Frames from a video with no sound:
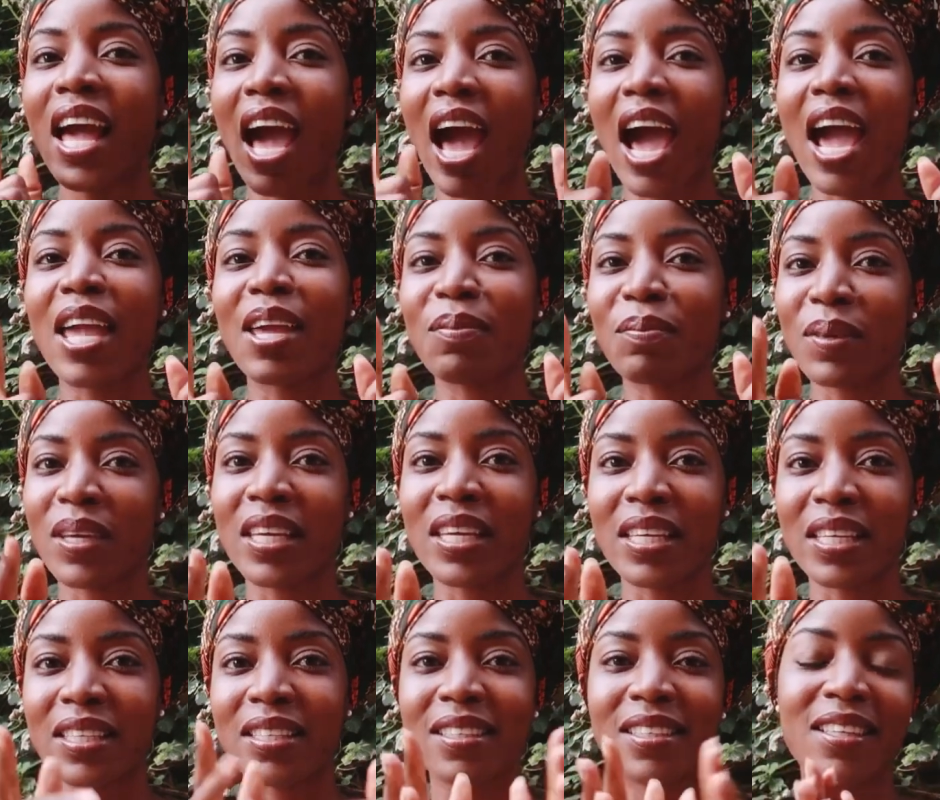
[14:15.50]
I am
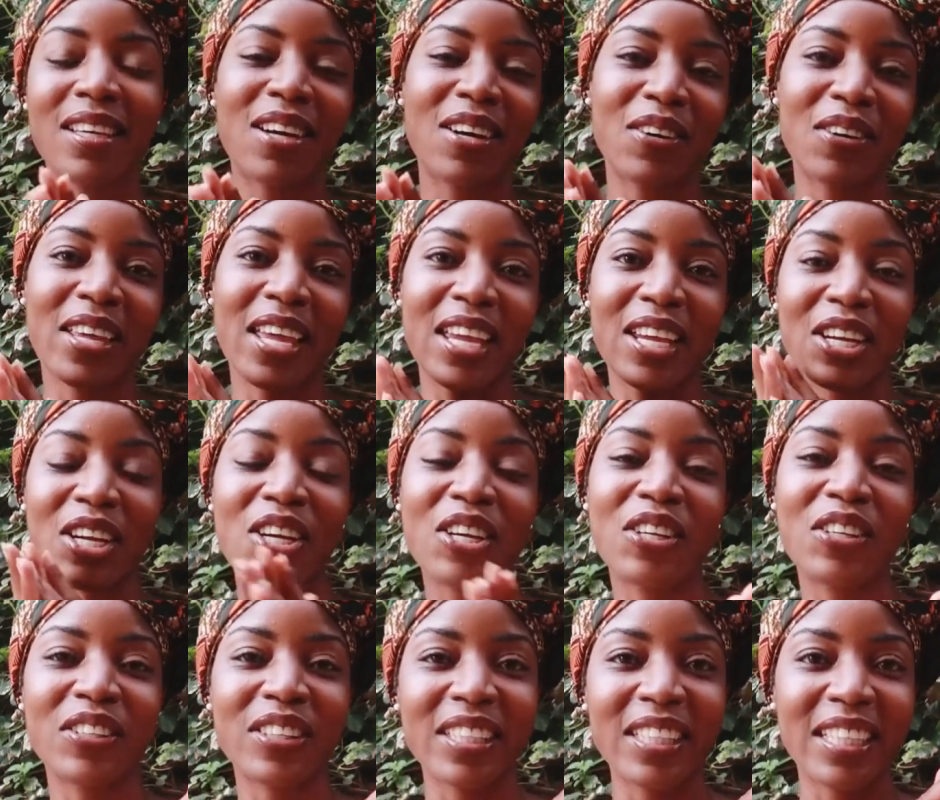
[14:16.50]
in, okay,
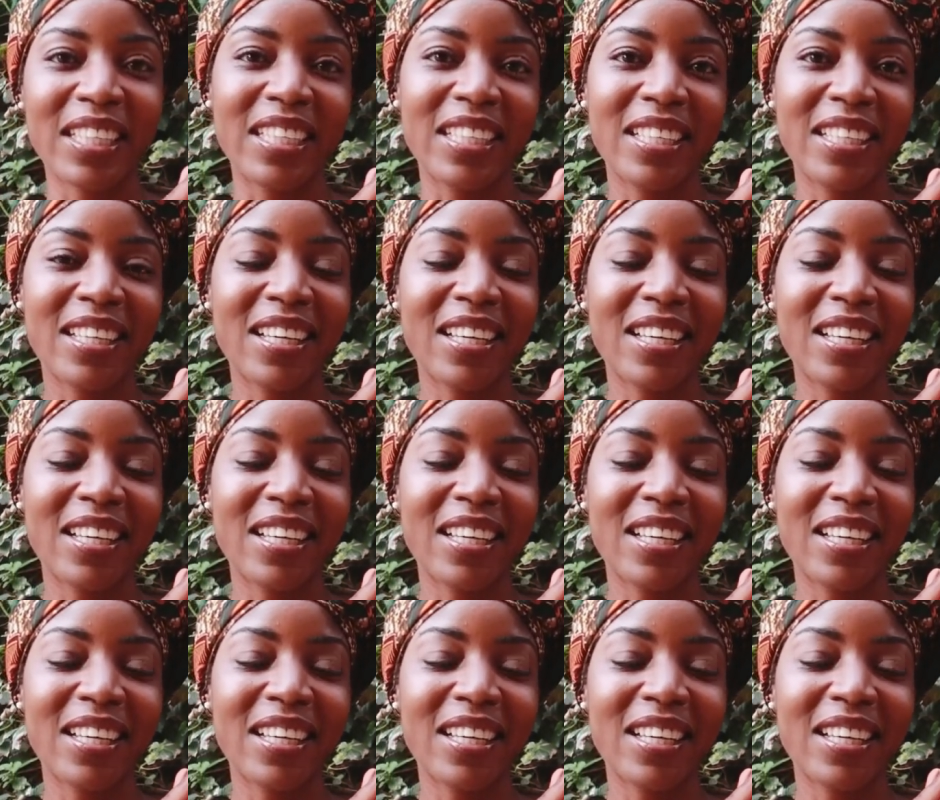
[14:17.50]
currently.